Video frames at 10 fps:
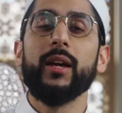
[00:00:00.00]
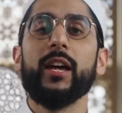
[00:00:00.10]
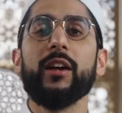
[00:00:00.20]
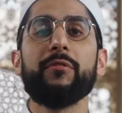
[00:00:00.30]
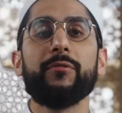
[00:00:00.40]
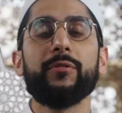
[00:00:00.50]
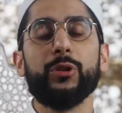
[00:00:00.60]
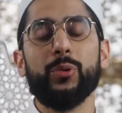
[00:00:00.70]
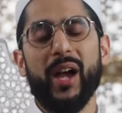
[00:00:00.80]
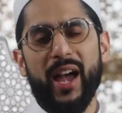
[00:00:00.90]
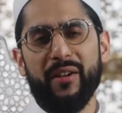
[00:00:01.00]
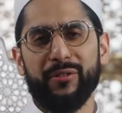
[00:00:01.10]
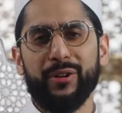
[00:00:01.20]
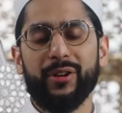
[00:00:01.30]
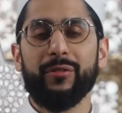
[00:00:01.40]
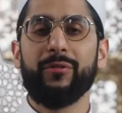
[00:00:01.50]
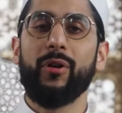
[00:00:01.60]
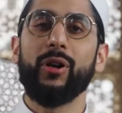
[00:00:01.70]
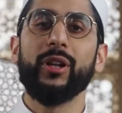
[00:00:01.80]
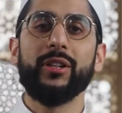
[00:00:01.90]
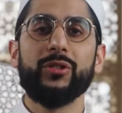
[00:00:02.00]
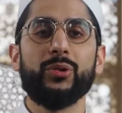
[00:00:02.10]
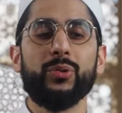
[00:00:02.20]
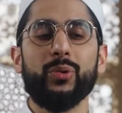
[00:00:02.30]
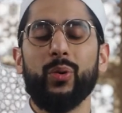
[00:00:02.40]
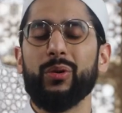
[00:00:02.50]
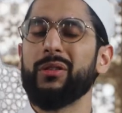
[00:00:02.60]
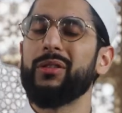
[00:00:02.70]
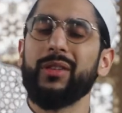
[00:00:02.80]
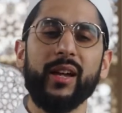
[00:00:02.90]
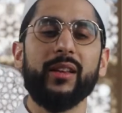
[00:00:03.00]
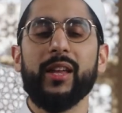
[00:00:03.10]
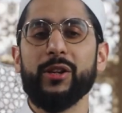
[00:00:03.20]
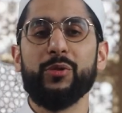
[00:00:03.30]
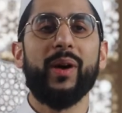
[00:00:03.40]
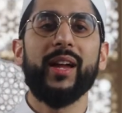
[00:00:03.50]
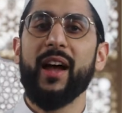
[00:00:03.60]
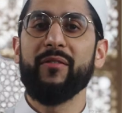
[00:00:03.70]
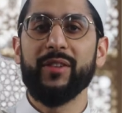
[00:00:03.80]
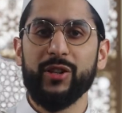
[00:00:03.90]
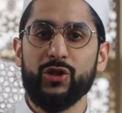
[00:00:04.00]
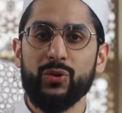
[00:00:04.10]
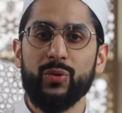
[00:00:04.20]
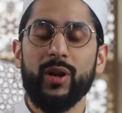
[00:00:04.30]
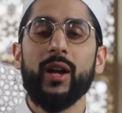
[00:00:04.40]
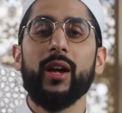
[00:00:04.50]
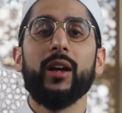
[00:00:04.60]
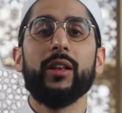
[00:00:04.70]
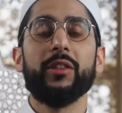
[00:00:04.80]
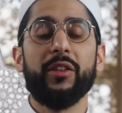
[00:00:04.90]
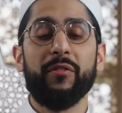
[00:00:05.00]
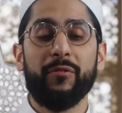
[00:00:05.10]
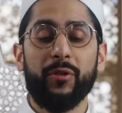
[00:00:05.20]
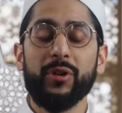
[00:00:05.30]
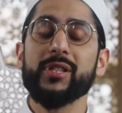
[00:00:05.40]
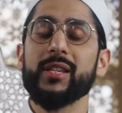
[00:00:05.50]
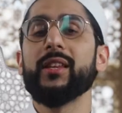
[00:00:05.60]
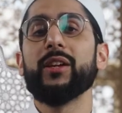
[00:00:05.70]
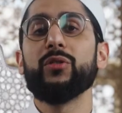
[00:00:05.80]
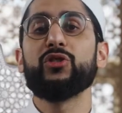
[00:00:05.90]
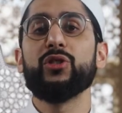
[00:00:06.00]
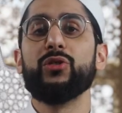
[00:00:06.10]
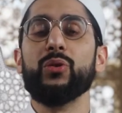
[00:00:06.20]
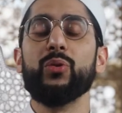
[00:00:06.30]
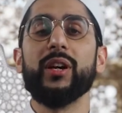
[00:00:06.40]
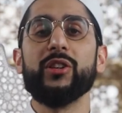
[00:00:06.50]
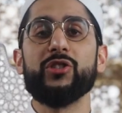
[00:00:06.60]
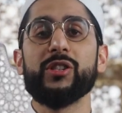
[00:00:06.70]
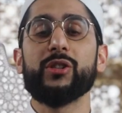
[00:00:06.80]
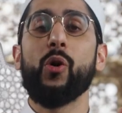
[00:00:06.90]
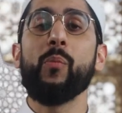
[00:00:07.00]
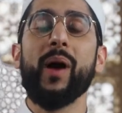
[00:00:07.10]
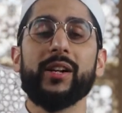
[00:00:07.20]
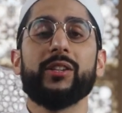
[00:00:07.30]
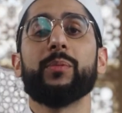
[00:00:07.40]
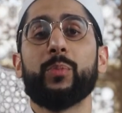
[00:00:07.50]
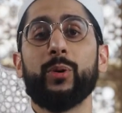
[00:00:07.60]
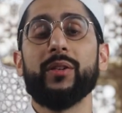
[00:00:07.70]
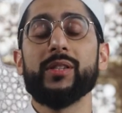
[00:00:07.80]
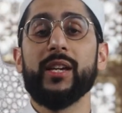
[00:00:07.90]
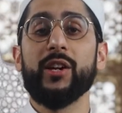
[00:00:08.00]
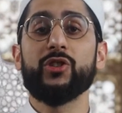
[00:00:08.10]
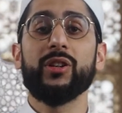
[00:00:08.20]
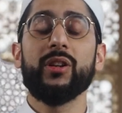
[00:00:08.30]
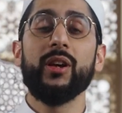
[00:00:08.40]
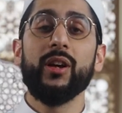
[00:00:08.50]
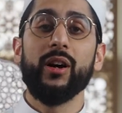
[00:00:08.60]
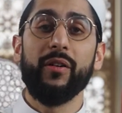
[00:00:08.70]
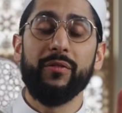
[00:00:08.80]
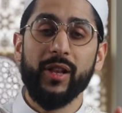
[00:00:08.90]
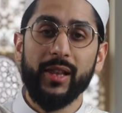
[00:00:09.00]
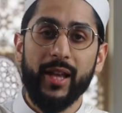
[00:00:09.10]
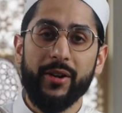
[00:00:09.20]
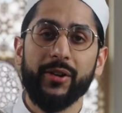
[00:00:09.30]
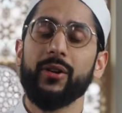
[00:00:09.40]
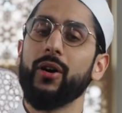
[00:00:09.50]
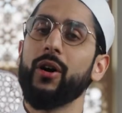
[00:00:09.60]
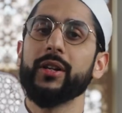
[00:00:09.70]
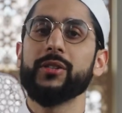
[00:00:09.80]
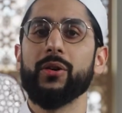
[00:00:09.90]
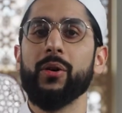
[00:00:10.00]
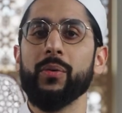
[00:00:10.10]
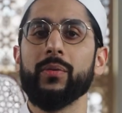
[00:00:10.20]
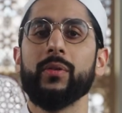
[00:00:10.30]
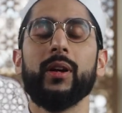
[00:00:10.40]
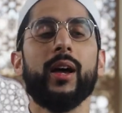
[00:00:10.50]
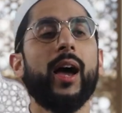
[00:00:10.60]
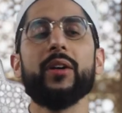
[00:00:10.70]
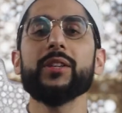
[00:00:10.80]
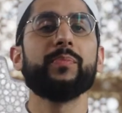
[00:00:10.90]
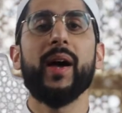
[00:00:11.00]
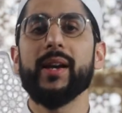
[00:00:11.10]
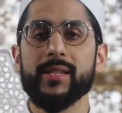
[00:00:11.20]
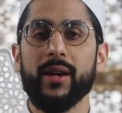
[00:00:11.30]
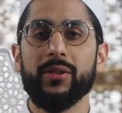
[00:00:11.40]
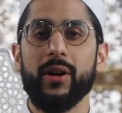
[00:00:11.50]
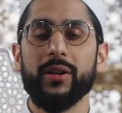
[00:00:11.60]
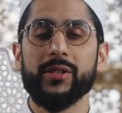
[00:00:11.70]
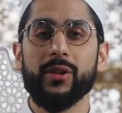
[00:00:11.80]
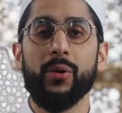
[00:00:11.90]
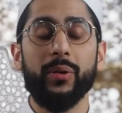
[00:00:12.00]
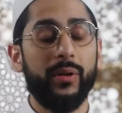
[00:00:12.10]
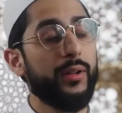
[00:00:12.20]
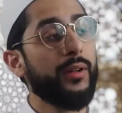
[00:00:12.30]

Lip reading: If you ever fall into or think that you might have an issue, the first thing that you should do is just go back to the pronunciation of the letter on its own. How does ba sound on its own?